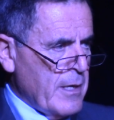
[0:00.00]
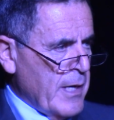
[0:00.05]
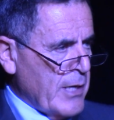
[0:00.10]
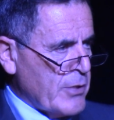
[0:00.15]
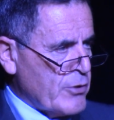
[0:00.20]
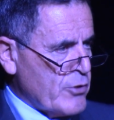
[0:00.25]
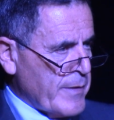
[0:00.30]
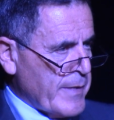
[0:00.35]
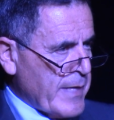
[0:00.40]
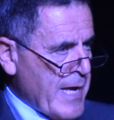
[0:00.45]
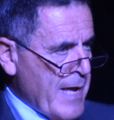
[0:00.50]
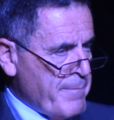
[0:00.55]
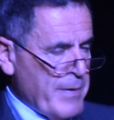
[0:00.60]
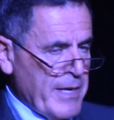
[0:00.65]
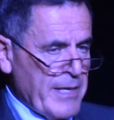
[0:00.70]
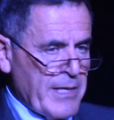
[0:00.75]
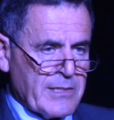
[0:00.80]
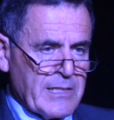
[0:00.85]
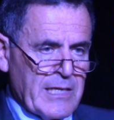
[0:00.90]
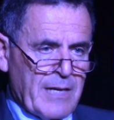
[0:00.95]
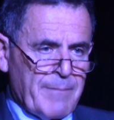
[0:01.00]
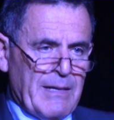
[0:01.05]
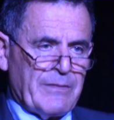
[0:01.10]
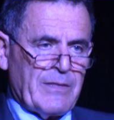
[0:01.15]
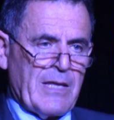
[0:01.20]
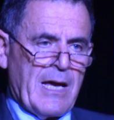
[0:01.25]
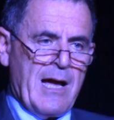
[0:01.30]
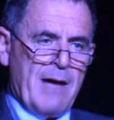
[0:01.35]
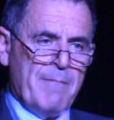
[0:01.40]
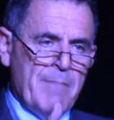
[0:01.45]
And during the campaign, he said
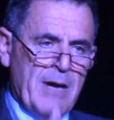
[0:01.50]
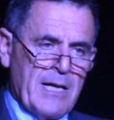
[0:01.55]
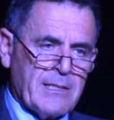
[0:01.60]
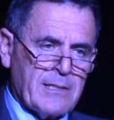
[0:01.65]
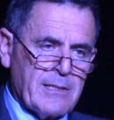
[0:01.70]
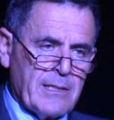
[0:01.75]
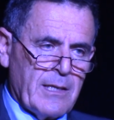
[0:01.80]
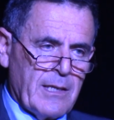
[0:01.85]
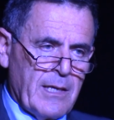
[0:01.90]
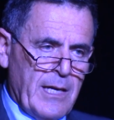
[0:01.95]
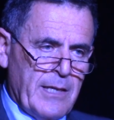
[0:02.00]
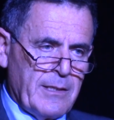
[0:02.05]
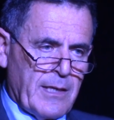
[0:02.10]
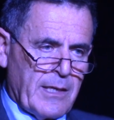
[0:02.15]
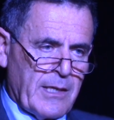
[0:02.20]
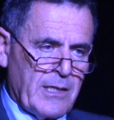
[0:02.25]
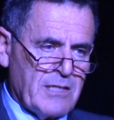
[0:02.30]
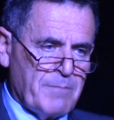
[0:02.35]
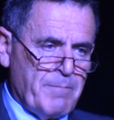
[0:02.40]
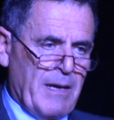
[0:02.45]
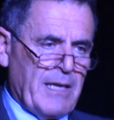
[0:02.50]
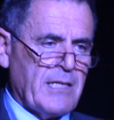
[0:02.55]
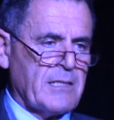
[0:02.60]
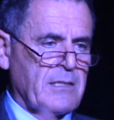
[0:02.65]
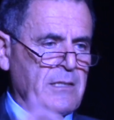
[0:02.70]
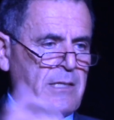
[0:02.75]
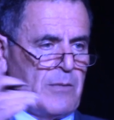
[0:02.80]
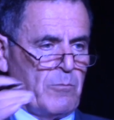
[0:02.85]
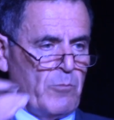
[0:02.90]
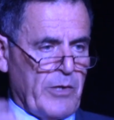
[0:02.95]
about the Hamas and
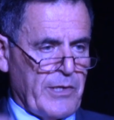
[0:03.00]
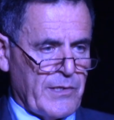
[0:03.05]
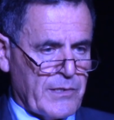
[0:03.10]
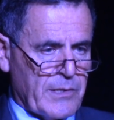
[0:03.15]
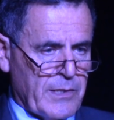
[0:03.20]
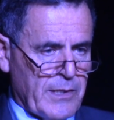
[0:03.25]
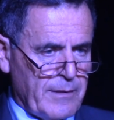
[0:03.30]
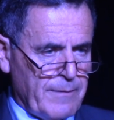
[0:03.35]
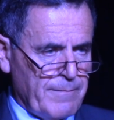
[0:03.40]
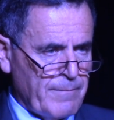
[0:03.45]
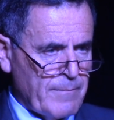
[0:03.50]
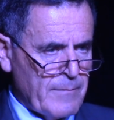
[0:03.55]
Hezbollah what he said.